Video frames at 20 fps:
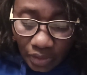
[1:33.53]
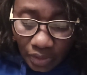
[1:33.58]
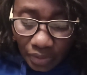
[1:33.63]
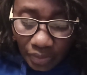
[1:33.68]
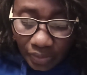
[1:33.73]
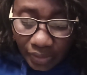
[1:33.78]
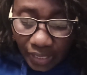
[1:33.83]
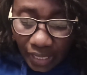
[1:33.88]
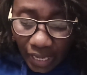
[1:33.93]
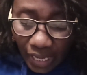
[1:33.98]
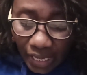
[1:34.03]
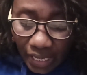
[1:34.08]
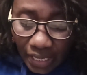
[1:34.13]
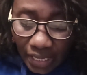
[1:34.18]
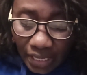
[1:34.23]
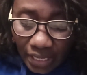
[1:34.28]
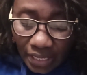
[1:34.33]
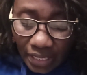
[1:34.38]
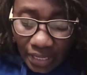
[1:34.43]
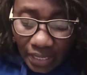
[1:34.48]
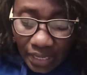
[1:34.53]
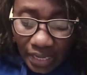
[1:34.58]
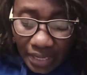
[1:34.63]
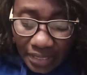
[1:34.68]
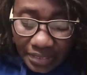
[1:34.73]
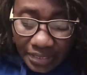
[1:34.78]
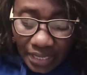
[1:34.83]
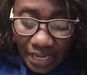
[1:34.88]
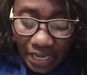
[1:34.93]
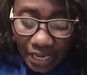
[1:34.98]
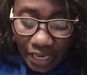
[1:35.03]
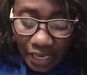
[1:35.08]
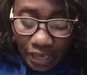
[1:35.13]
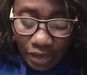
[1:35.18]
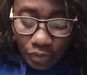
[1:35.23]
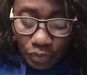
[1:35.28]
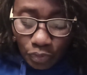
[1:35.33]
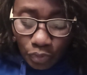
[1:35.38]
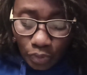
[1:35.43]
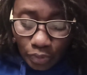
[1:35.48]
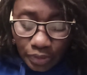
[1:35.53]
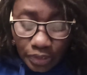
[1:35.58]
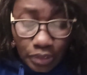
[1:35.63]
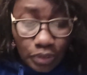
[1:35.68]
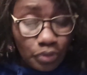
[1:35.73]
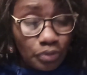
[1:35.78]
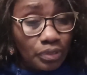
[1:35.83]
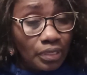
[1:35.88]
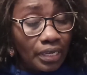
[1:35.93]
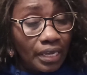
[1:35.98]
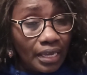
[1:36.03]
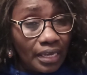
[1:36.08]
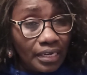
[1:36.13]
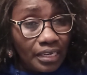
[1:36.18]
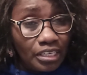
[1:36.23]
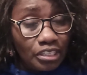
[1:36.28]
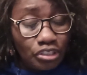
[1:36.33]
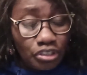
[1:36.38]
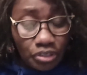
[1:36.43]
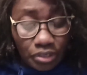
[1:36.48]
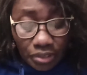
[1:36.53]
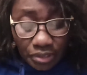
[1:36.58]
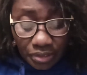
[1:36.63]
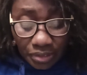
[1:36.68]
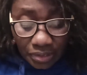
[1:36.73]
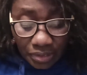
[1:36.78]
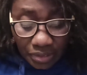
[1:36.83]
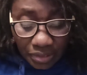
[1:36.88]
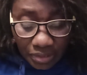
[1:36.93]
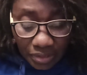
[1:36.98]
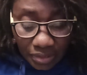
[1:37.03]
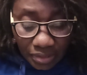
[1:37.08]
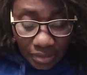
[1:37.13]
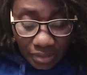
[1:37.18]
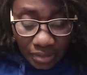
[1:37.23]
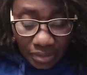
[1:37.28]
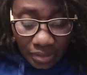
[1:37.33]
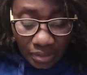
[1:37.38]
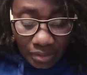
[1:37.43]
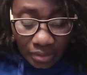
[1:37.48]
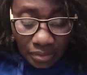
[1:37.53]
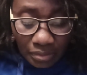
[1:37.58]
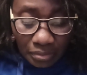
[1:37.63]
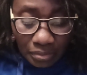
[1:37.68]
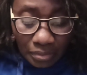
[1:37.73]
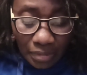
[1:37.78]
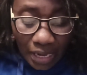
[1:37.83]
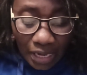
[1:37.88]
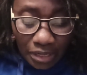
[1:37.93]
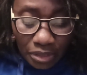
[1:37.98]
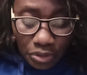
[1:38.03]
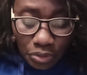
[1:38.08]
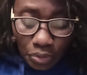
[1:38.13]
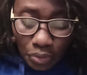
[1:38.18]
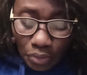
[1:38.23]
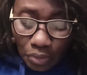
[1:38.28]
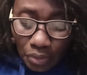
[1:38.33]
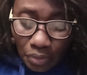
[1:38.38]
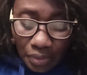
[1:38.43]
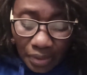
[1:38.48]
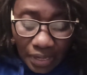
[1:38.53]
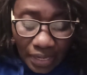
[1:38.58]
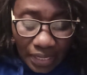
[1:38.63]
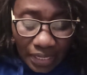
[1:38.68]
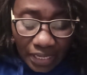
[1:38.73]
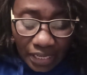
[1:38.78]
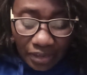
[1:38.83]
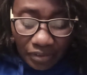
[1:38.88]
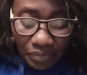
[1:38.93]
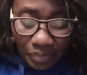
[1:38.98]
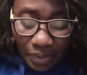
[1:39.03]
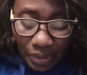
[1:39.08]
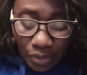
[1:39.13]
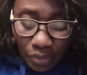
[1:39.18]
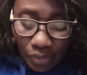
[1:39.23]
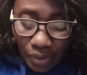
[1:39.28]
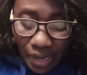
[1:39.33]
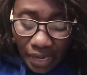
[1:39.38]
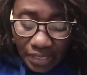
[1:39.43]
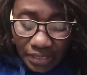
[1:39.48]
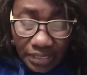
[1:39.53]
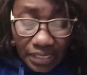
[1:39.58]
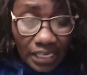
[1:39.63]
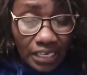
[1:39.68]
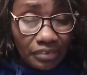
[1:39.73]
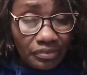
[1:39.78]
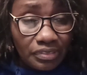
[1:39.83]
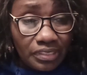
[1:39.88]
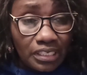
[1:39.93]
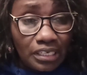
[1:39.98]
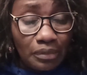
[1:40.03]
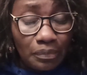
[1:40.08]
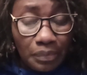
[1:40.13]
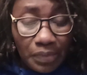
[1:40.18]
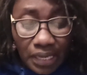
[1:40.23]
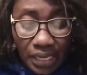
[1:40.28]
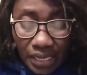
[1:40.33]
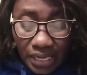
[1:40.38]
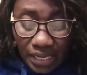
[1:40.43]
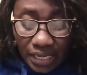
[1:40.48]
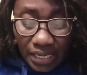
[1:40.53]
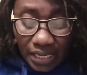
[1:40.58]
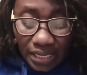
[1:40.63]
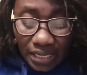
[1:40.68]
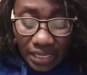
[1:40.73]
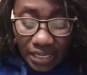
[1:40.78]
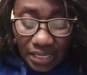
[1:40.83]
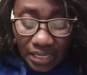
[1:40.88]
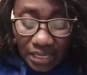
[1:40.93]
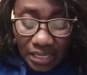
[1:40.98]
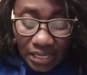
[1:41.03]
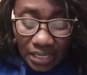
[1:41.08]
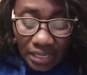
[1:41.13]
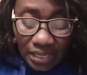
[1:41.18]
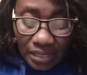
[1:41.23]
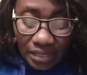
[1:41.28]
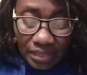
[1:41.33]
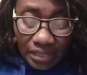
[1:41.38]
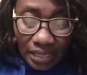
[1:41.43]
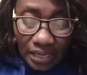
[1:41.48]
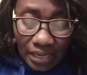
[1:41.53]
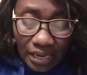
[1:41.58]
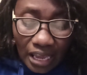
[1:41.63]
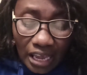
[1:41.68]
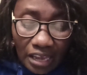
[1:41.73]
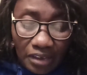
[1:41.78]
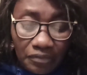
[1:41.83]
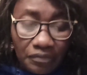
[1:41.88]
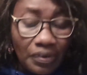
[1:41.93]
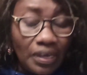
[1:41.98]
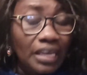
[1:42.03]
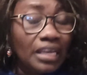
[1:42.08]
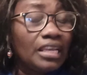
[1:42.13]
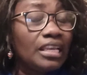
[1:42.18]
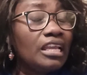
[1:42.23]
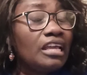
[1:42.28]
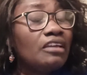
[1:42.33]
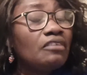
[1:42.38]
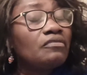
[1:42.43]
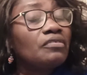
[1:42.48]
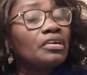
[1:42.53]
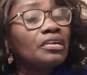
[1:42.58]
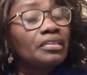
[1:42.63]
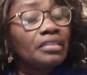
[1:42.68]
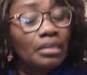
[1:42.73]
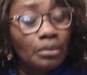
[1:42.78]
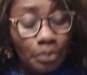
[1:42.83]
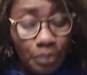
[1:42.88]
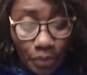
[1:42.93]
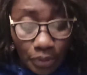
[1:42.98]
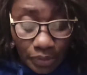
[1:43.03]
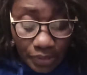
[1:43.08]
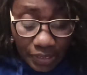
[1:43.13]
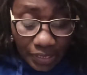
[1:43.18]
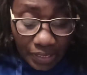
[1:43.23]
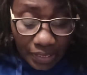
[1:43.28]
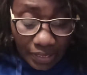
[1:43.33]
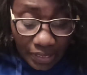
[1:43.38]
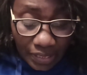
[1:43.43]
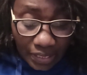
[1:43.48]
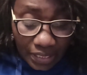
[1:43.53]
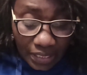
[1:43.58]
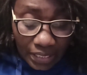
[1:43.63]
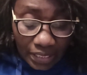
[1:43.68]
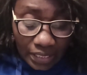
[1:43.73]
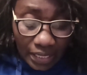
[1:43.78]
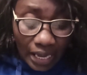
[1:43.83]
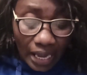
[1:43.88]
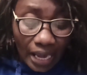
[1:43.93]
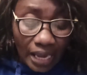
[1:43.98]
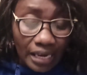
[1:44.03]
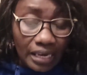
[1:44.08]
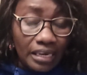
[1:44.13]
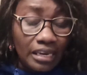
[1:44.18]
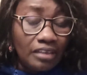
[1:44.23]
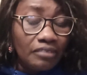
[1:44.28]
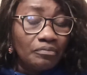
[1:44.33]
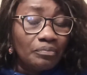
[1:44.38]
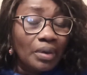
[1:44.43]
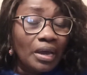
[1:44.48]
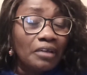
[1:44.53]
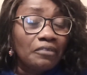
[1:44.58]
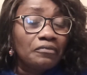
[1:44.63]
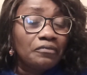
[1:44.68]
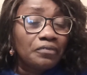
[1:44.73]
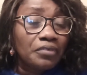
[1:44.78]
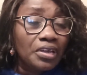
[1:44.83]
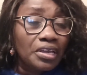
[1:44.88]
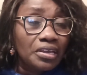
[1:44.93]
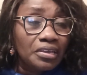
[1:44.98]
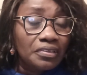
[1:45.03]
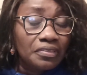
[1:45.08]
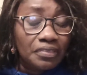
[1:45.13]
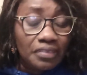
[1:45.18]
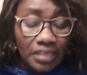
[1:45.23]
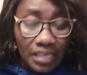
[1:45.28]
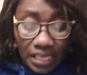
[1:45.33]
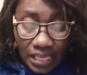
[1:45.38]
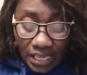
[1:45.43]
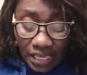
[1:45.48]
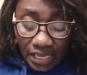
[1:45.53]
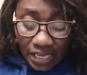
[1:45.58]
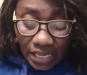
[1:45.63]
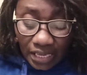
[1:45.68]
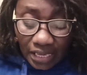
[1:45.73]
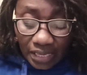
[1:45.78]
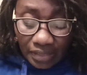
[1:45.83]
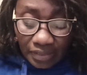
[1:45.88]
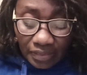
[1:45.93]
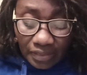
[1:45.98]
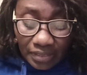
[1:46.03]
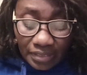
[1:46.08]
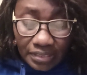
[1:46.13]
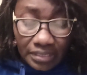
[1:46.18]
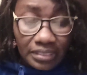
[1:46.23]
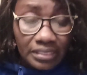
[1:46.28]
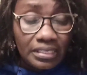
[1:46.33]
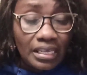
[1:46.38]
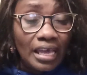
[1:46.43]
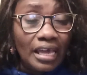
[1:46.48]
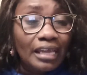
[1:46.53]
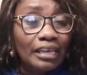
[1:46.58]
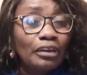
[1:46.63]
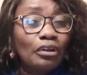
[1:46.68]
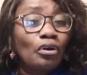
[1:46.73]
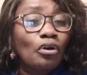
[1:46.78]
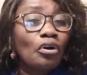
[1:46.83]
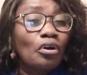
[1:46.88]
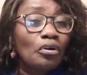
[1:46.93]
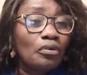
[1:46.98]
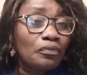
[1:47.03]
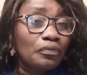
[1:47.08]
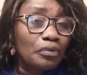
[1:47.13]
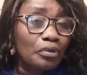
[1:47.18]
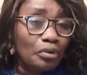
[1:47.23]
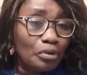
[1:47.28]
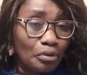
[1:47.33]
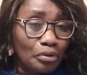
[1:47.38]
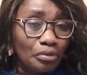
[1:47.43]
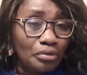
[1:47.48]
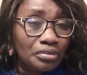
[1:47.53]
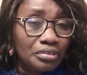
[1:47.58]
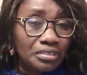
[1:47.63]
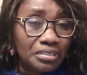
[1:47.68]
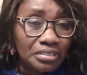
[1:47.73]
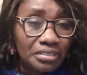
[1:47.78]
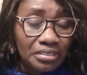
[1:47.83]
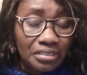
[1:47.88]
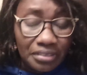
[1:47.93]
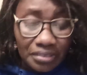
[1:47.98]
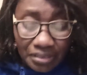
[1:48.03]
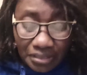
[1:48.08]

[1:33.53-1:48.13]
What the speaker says: Okay, later he wrote to the Galatians, I no longer live, but Christ lives in me. The life I live in the body, I live by faith in the Son of God.